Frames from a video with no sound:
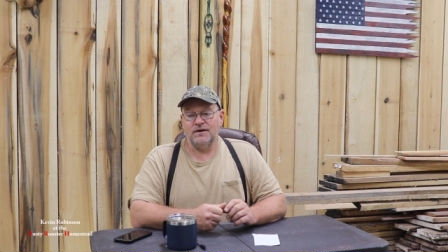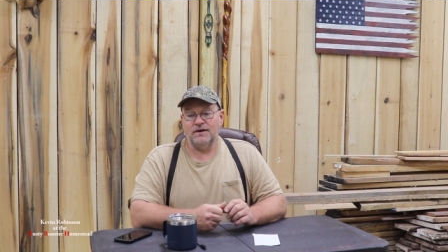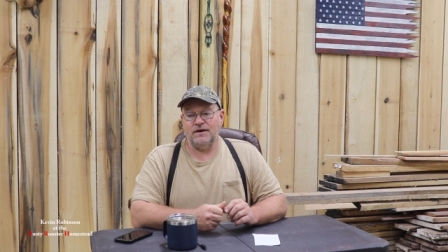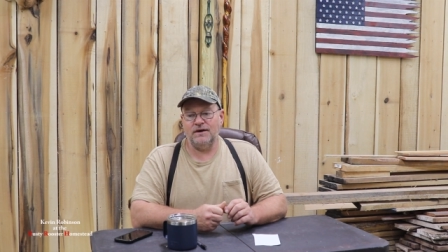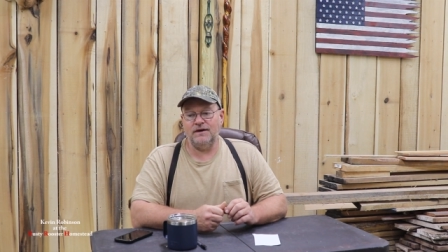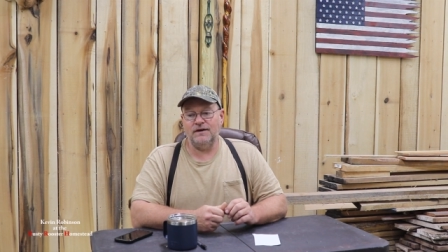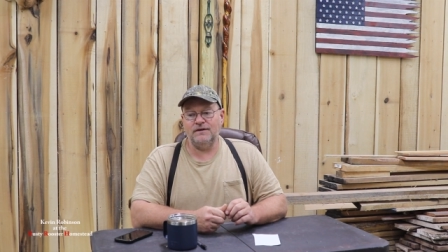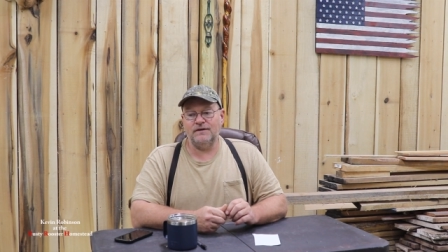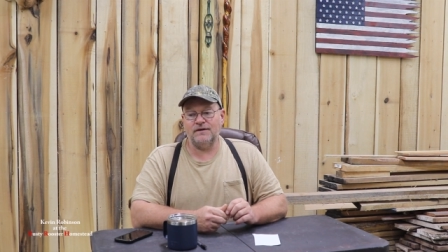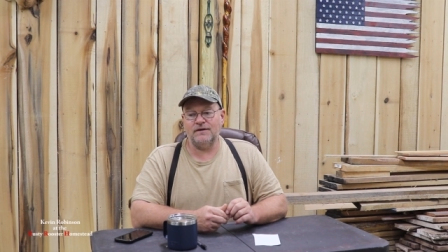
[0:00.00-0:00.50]

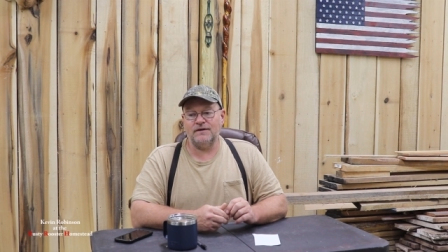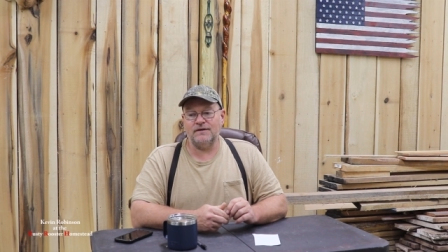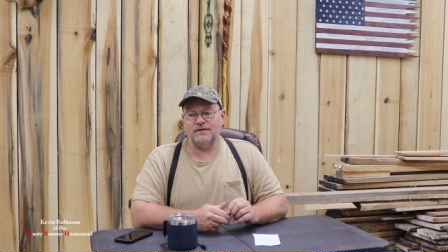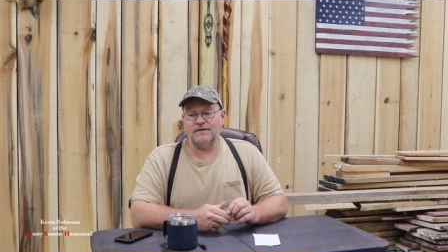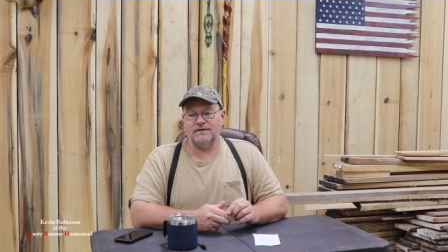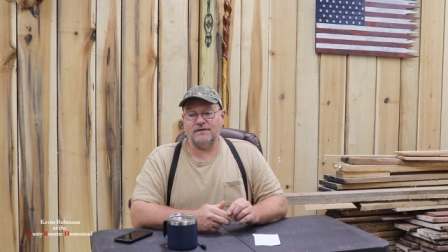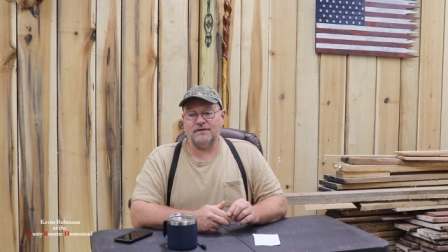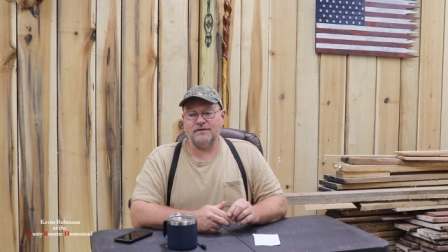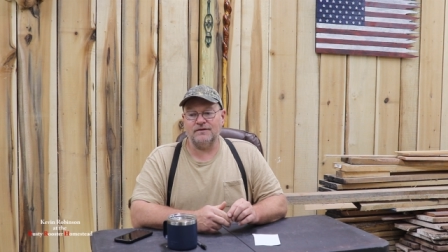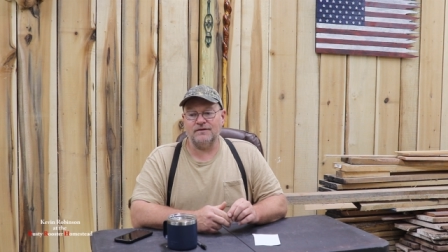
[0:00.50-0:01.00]
he
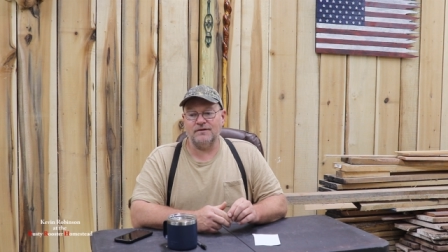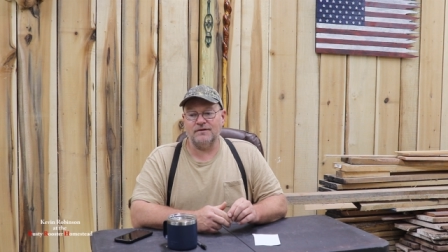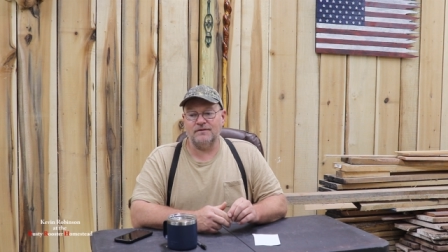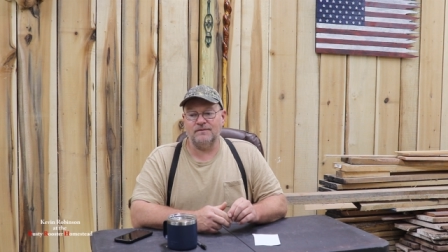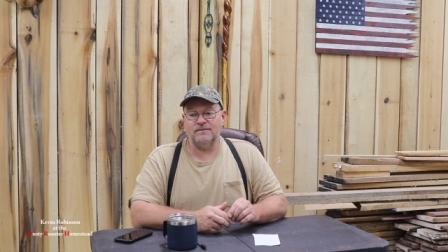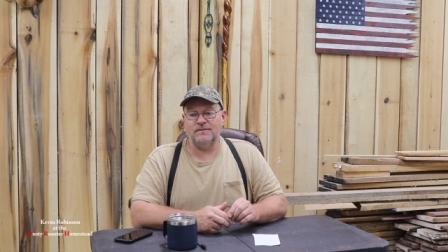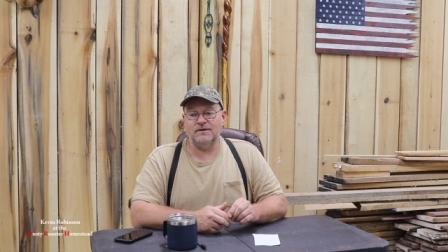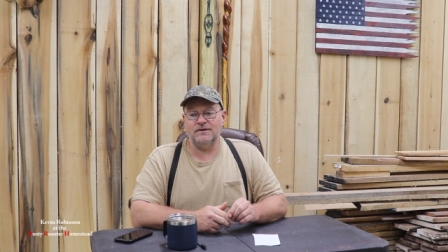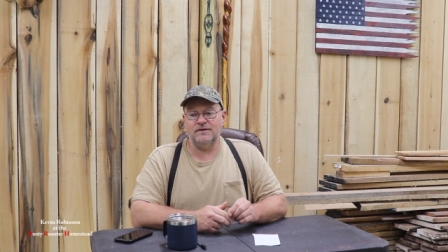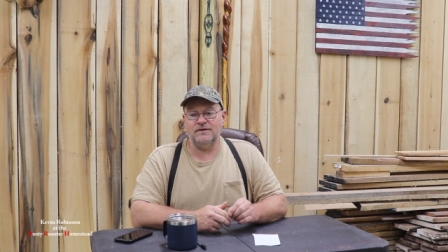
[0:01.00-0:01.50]
does a
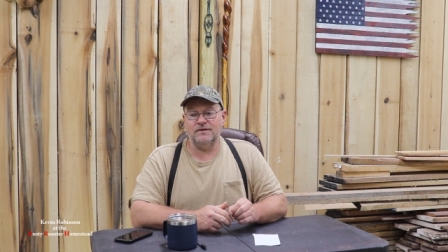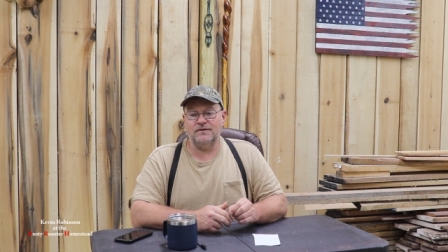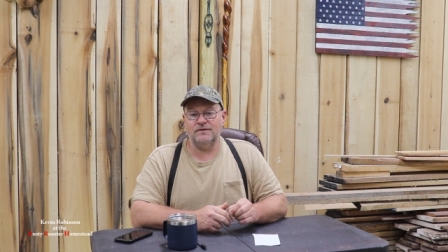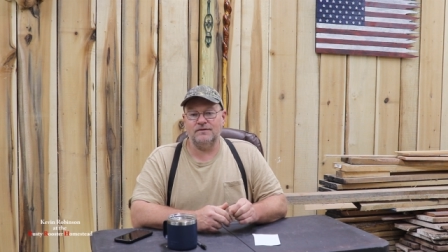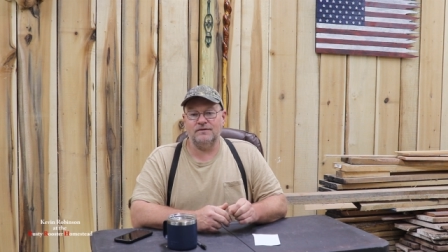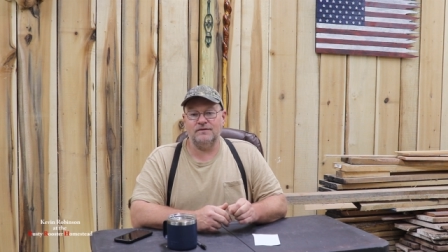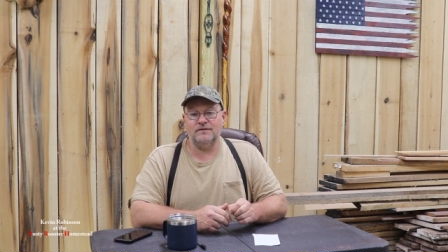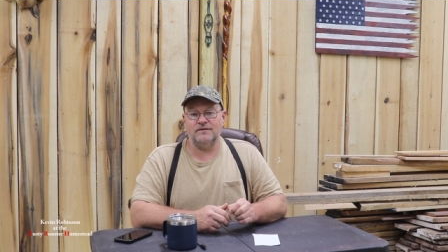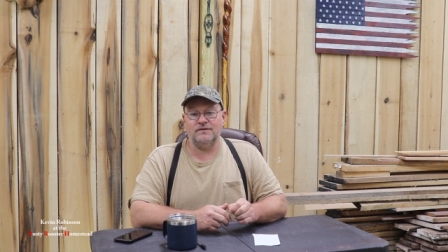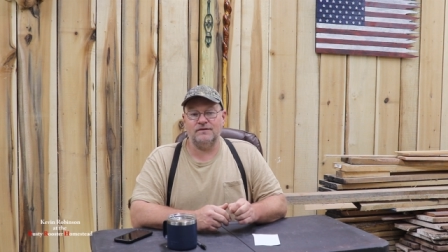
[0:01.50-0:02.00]
lot of
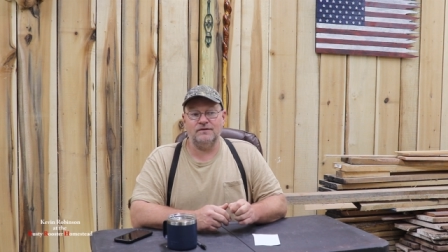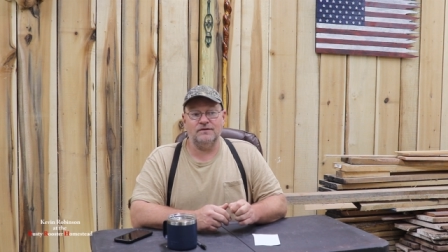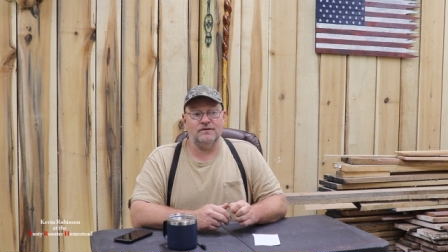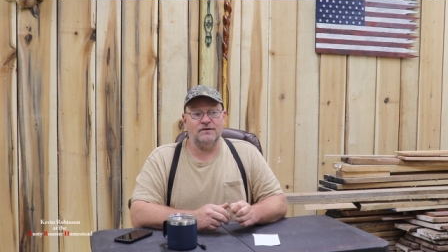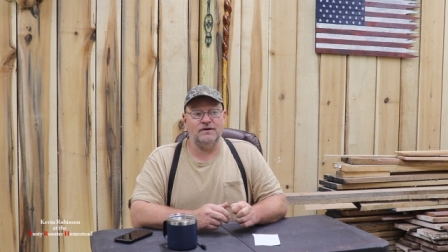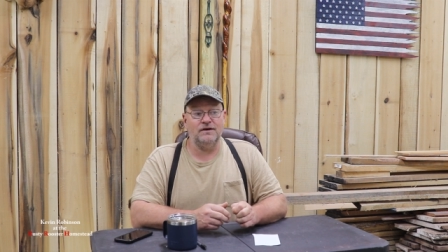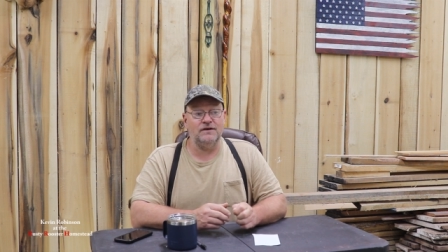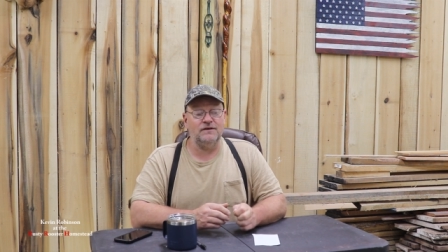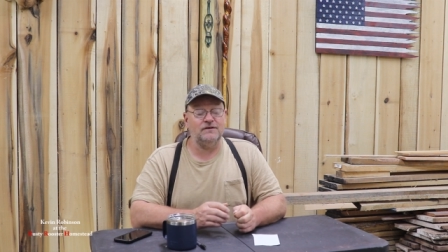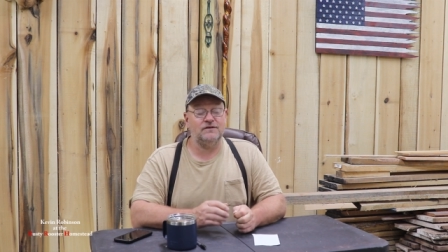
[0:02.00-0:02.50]
videos.
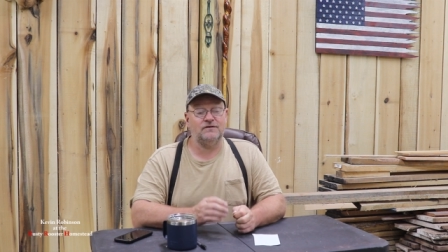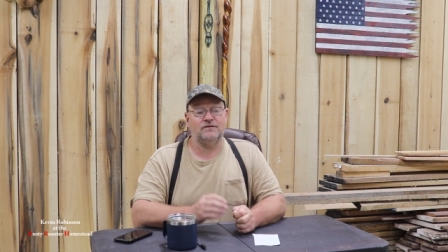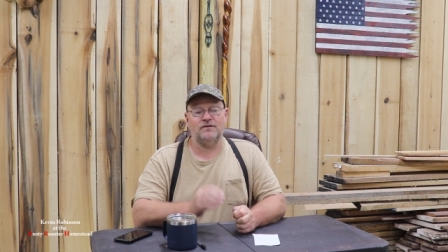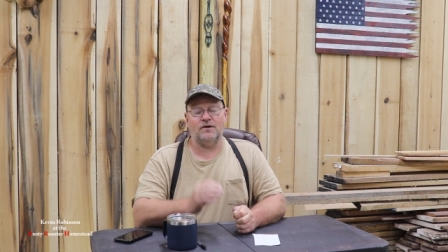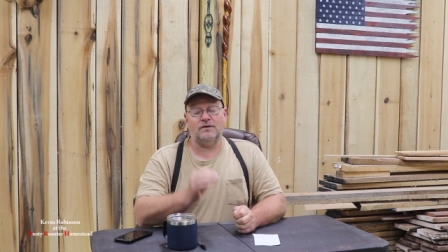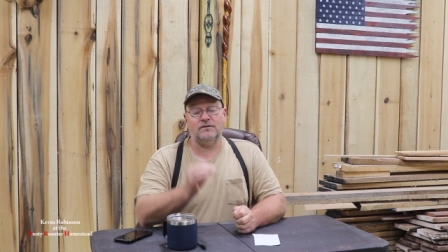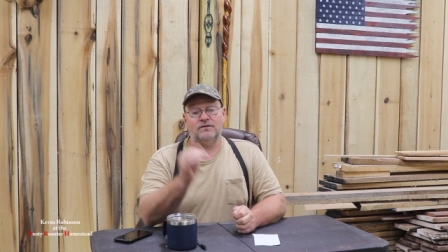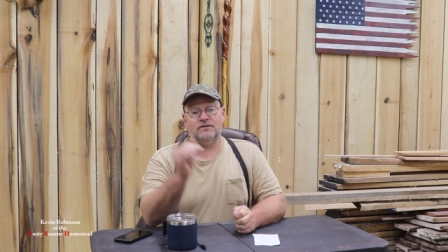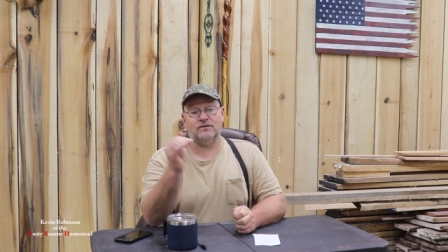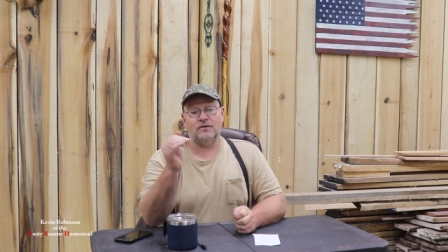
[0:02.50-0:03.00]
He's
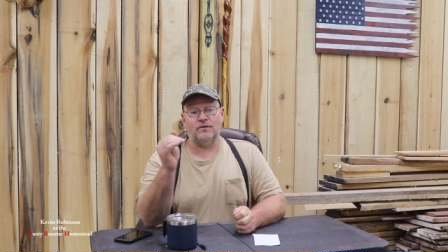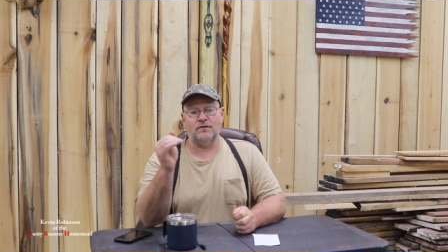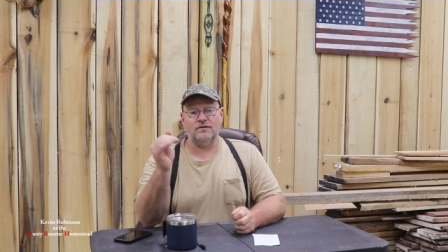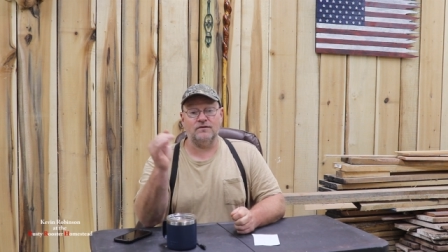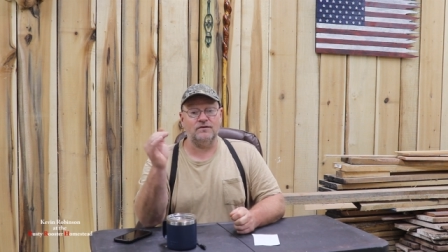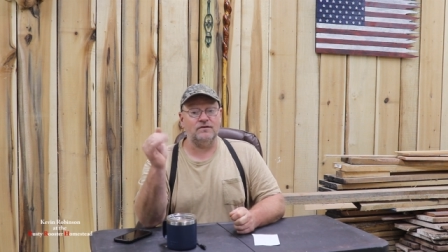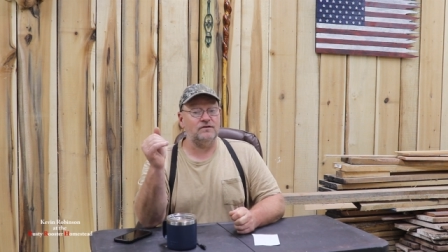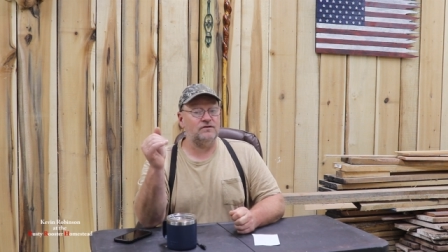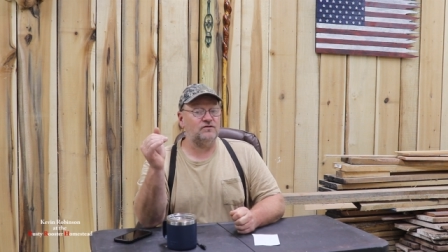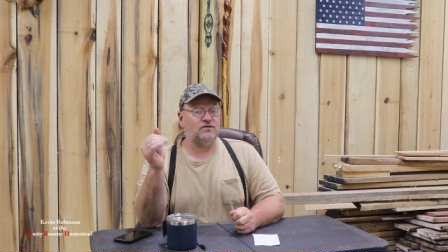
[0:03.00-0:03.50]
just
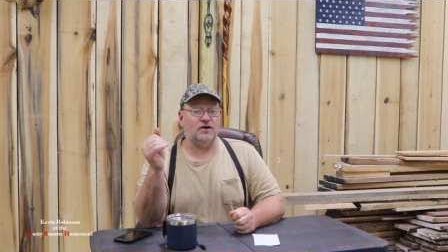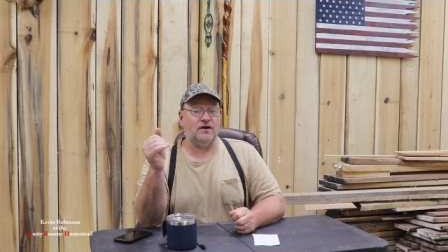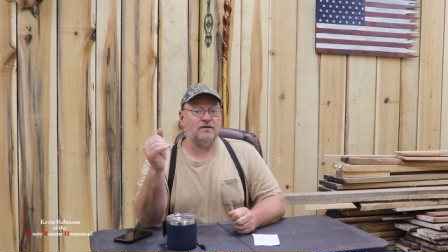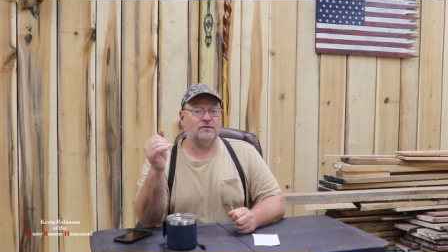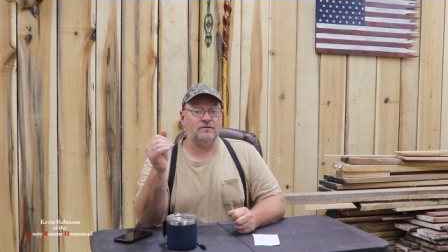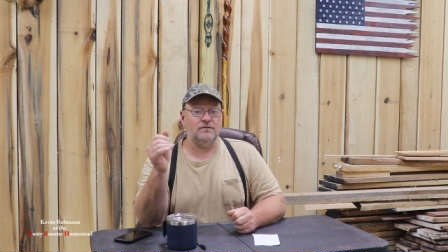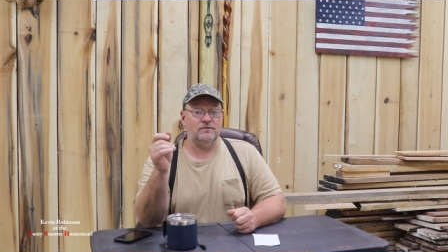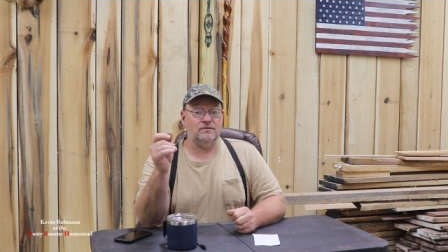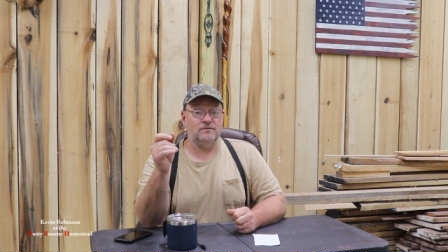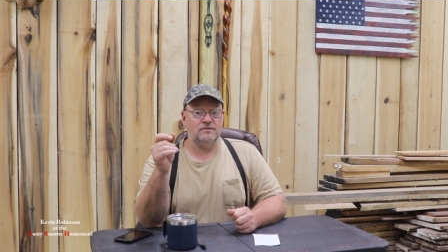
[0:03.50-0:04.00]
started the
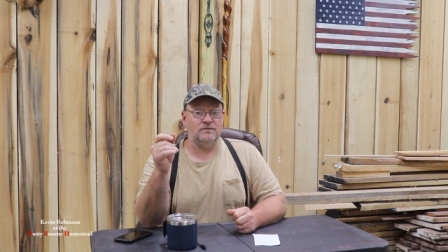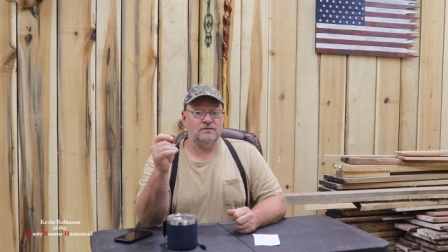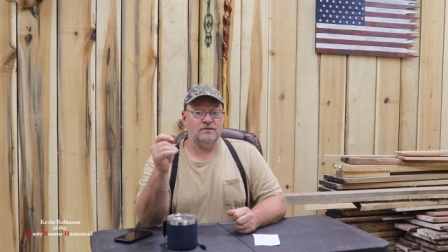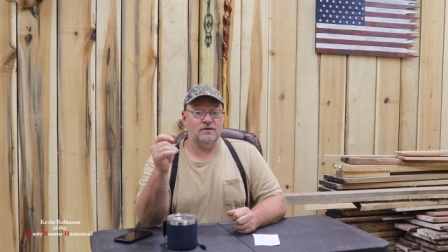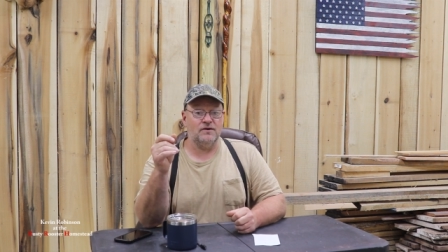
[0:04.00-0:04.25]
channel.